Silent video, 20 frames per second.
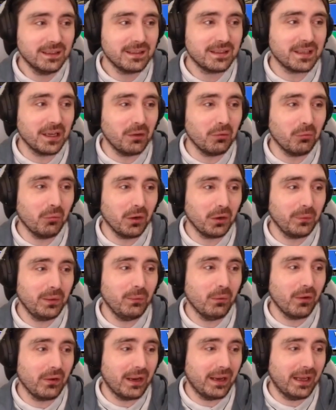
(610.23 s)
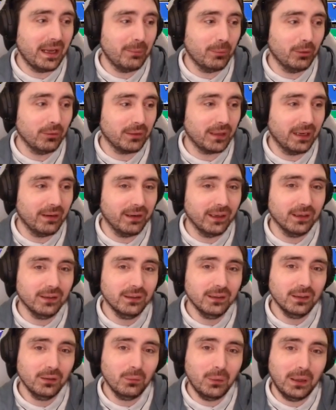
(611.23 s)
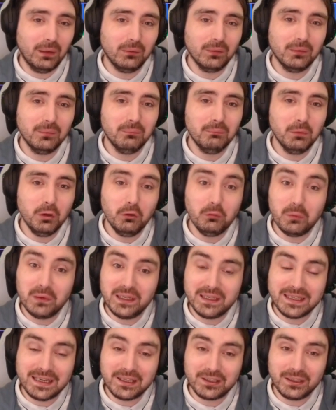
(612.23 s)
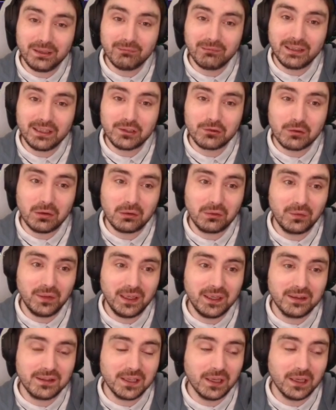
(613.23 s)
So what do we want on our ball carrier? Well, movement is actually a really strong thing.